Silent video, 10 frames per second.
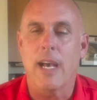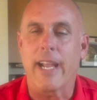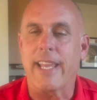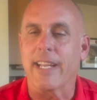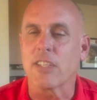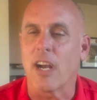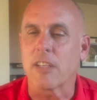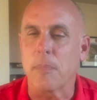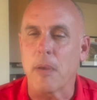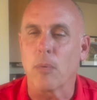I can't talk
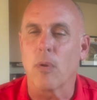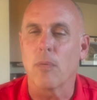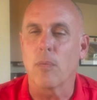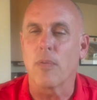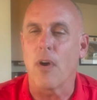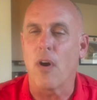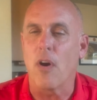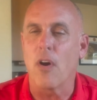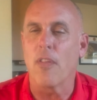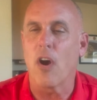to people with
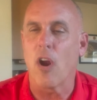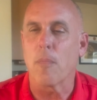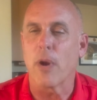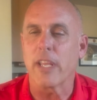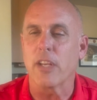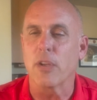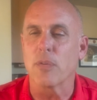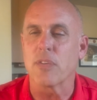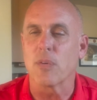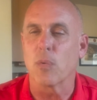all the heartbreaking
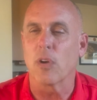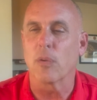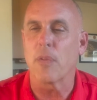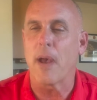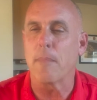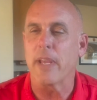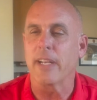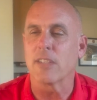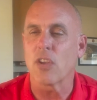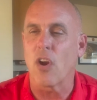news of the world without being
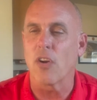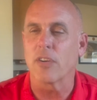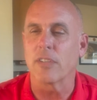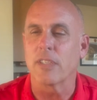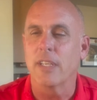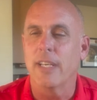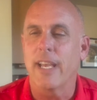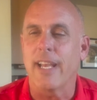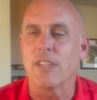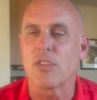disheartened.
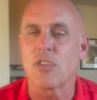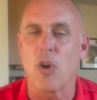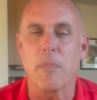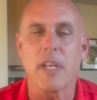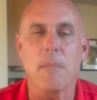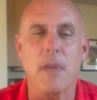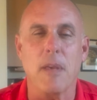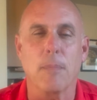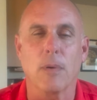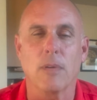And so many
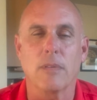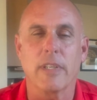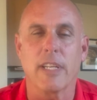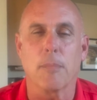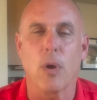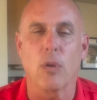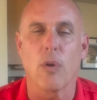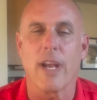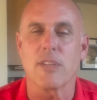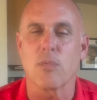people in a
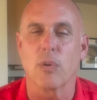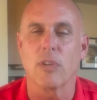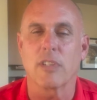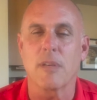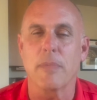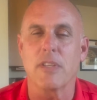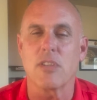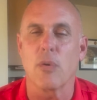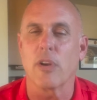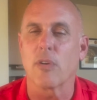polarized world can be
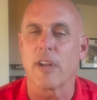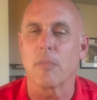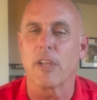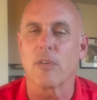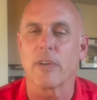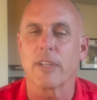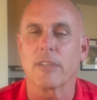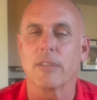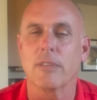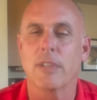so incredibly
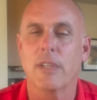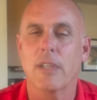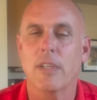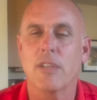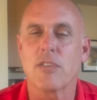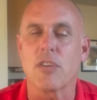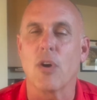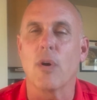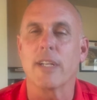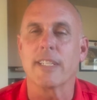critical,
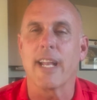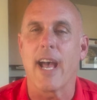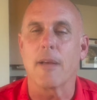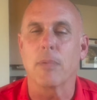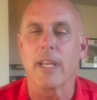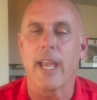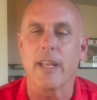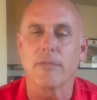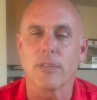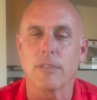so undeniably
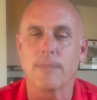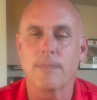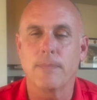hateful.